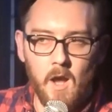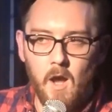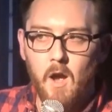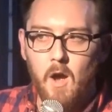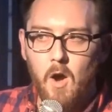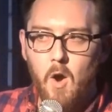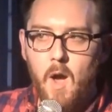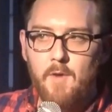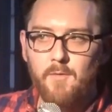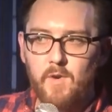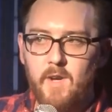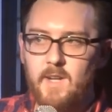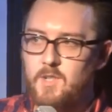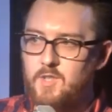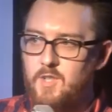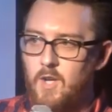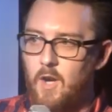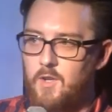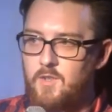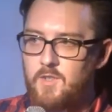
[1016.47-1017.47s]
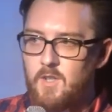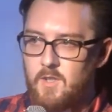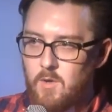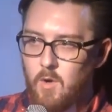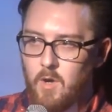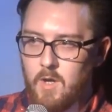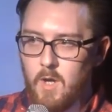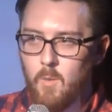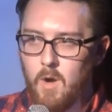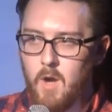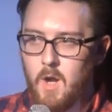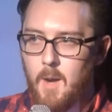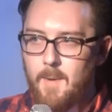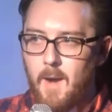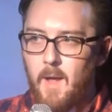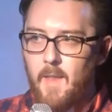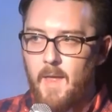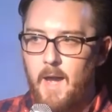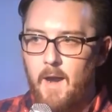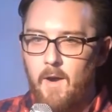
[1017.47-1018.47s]
oh, I've researched it, don't you worry
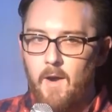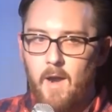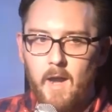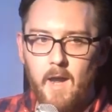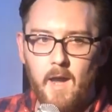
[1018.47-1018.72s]
about that, right?